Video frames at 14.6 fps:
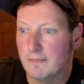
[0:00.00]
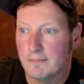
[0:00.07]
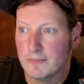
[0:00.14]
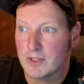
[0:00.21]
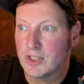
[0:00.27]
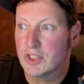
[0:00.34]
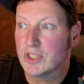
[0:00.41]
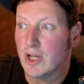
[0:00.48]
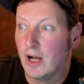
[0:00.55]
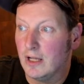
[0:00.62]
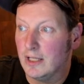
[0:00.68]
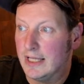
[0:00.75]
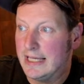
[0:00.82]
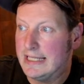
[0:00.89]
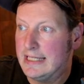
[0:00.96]

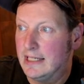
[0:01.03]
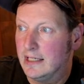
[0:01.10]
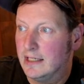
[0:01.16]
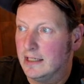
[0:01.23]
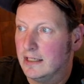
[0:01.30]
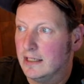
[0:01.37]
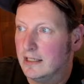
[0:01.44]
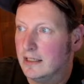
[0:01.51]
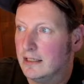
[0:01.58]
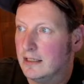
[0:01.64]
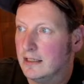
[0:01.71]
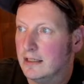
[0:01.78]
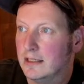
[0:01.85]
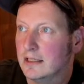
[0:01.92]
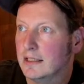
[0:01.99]
solid
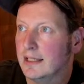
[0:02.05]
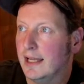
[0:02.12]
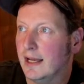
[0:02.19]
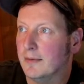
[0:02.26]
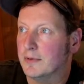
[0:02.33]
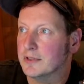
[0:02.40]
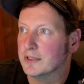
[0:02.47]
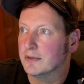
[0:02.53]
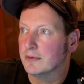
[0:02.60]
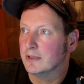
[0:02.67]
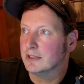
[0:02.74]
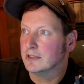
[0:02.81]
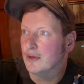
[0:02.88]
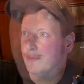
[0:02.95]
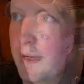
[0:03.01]
cameras.
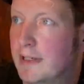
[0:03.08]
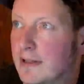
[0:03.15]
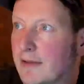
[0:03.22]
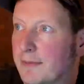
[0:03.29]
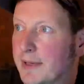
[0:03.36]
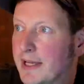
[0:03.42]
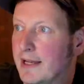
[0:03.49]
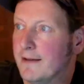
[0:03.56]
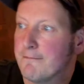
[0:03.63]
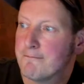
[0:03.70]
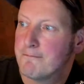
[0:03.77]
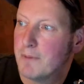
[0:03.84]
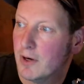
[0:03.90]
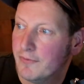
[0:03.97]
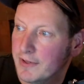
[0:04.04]
Let's go back to the beginning.
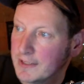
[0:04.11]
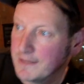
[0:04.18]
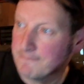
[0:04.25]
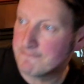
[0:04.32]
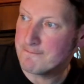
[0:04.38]
Perfect.